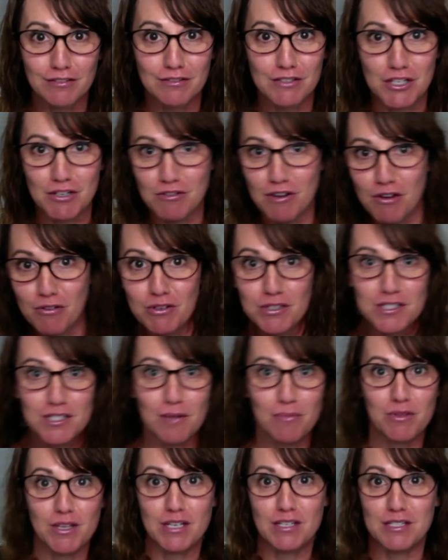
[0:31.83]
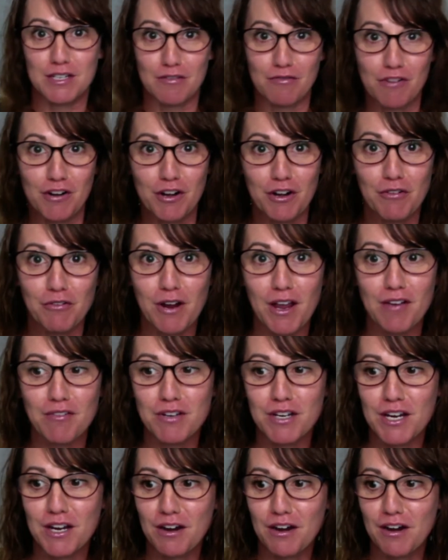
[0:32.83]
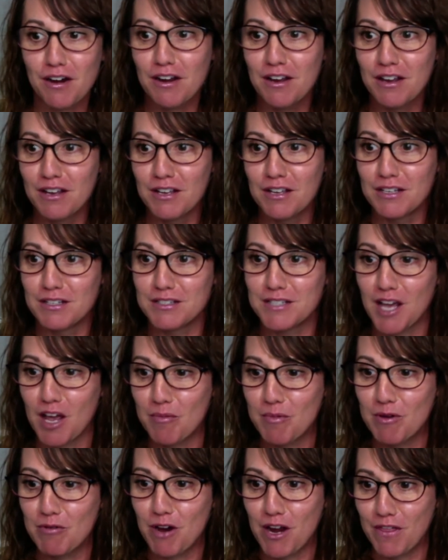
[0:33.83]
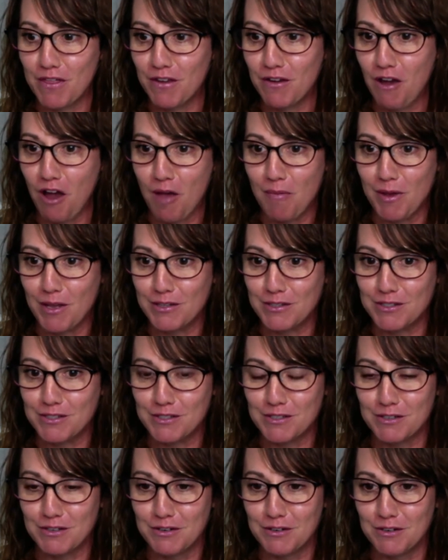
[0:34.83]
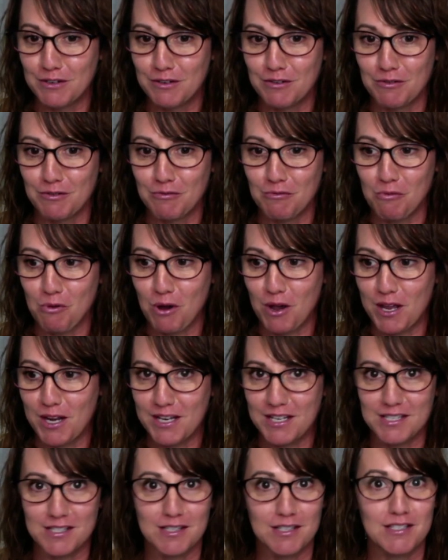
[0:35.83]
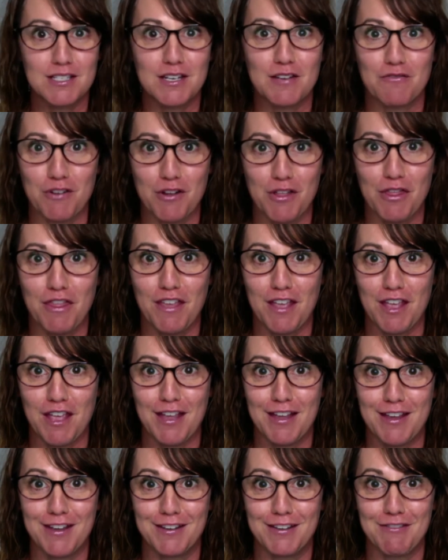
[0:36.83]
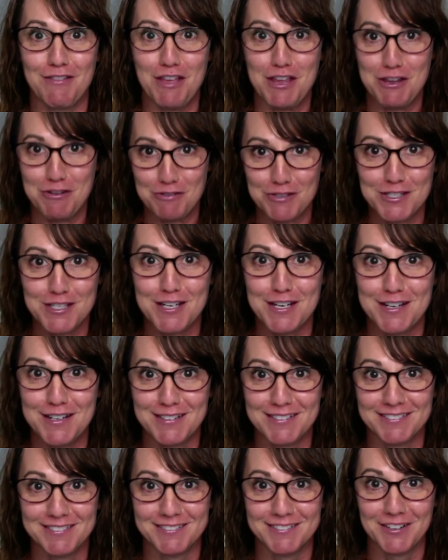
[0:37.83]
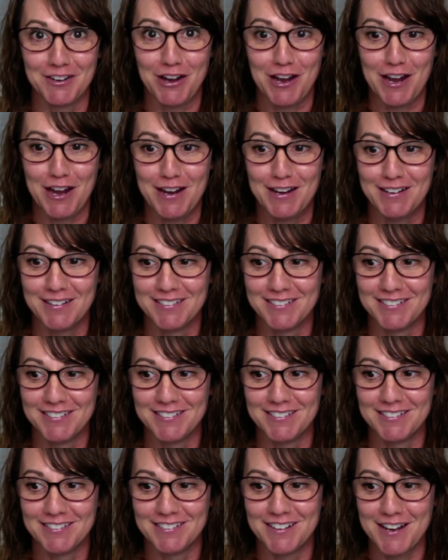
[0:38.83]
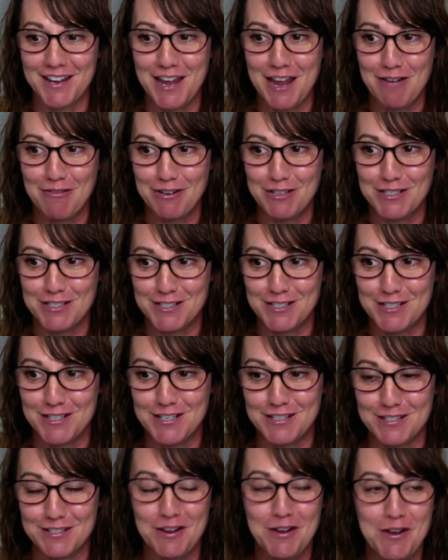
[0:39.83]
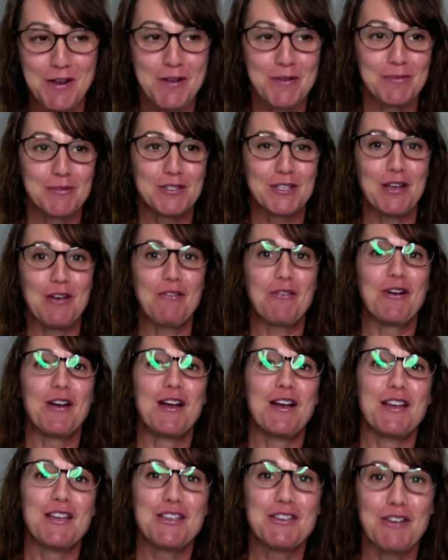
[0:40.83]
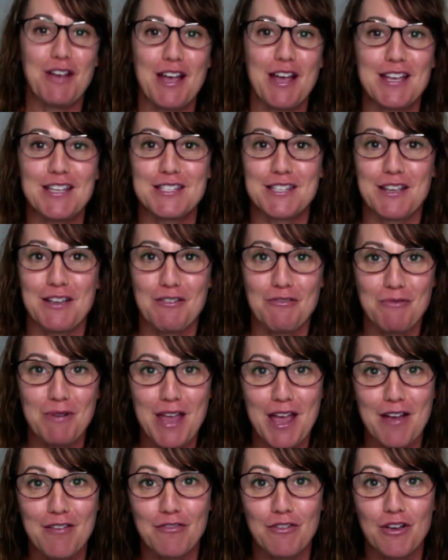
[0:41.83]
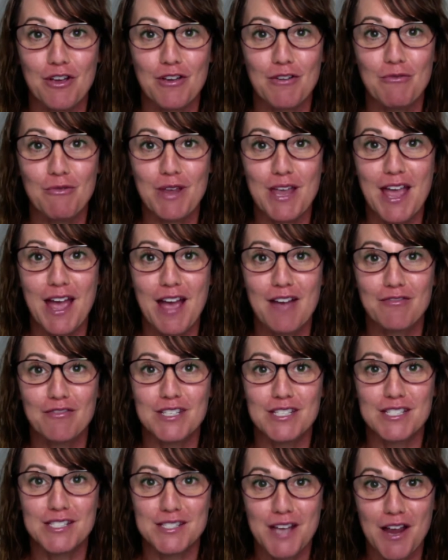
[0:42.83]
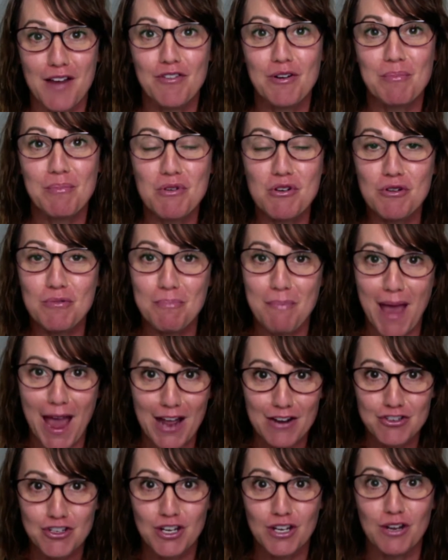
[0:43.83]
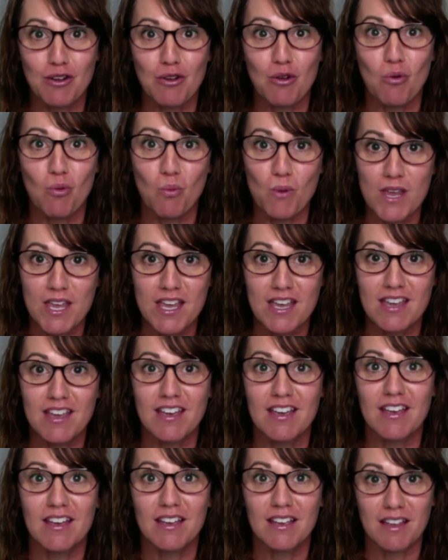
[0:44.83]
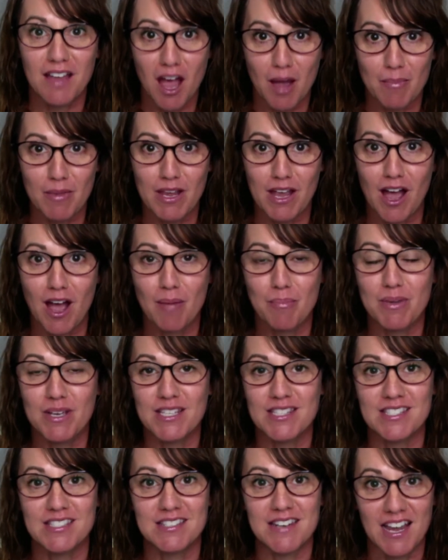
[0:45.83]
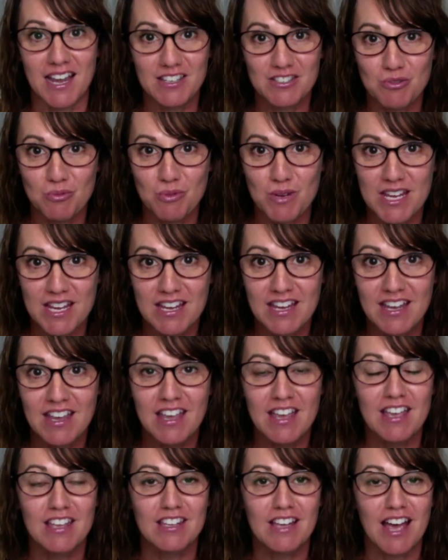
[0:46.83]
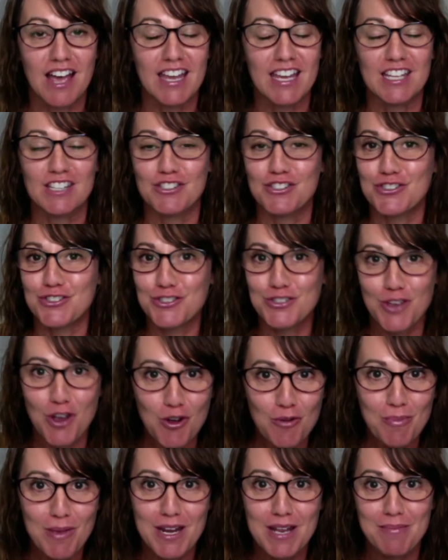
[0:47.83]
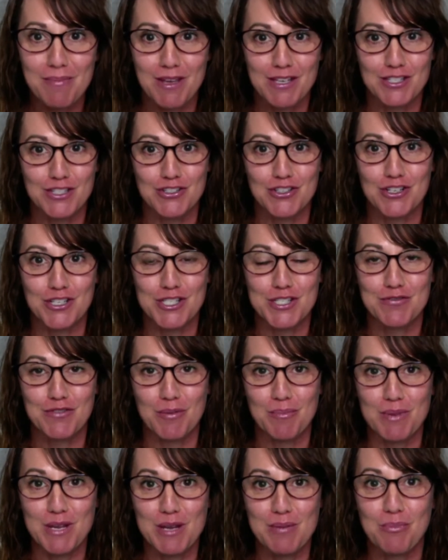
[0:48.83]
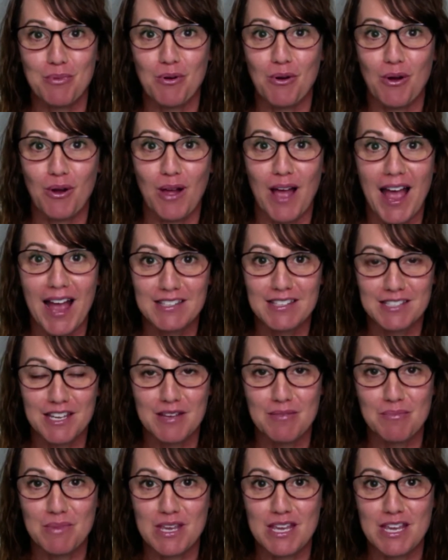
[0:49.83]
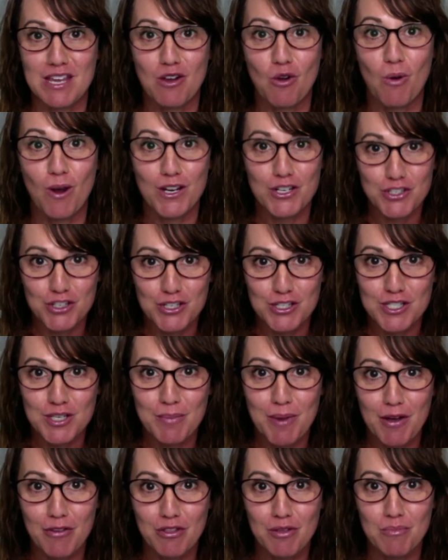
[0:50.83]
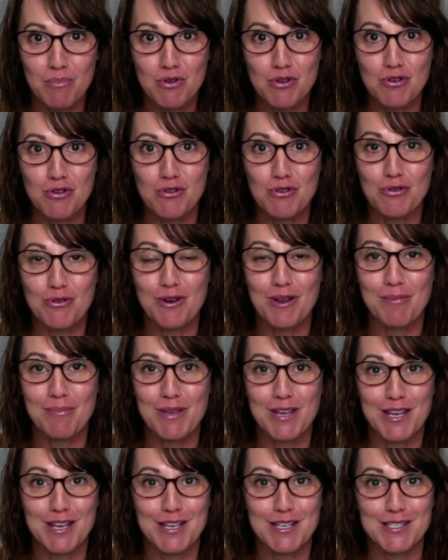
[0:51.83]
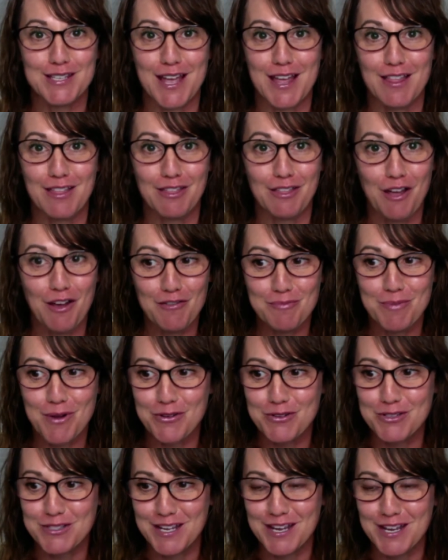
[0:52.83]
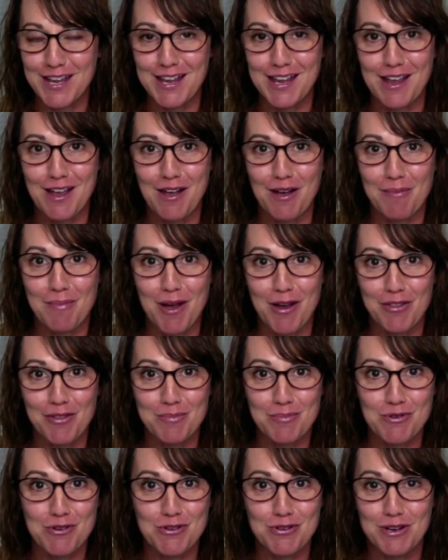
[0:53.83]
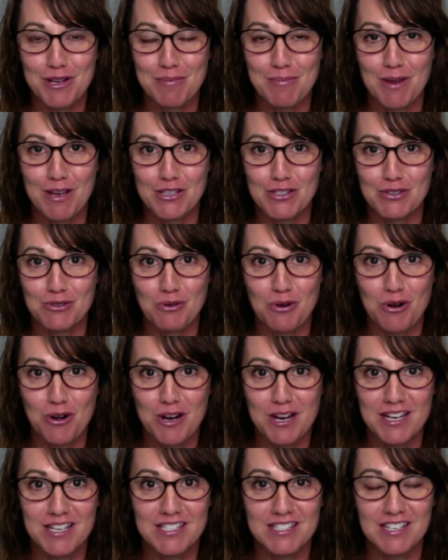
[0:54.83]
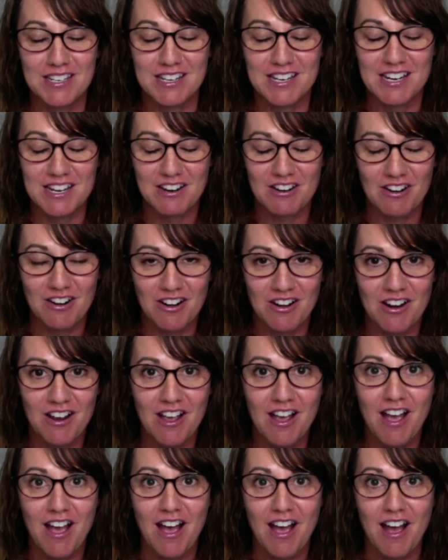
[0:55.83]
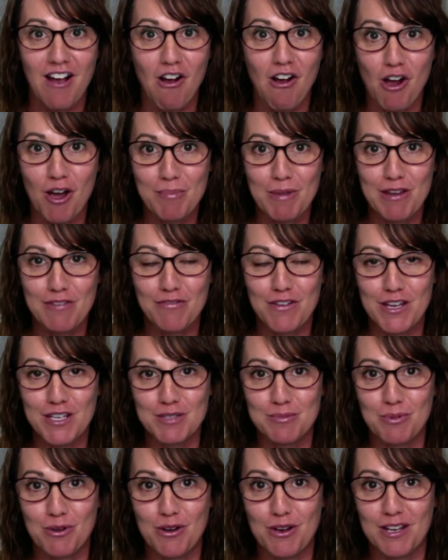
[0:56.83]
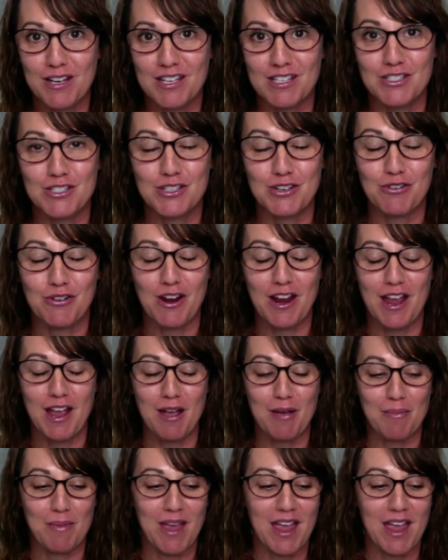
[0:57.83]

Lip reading: Do you notice something different around here? Tell me right in the comments. What is the different thing that you see? Okay? I can't wait to see these. So, you guys, we have Discover Moon Magic Week coming up. It's next week. I get so many messages from people asking me questions about the moon because I love posting about the moon in my stories and here on my Facebook and Instagram.